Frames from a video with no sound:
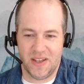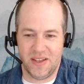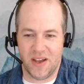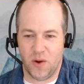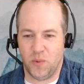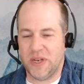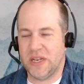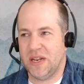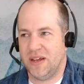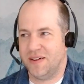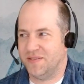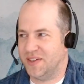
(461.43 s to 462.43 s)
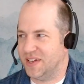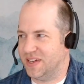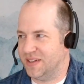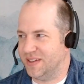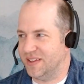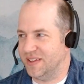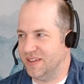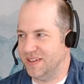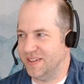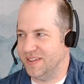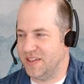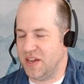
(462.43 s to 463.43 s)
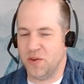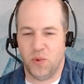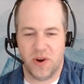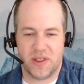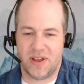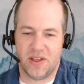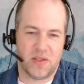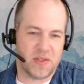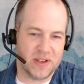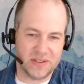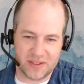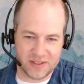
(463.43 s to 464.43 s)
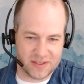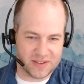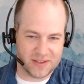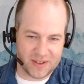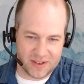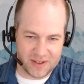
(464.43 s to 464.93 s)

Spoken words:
Yeah, we did have one of the other things that's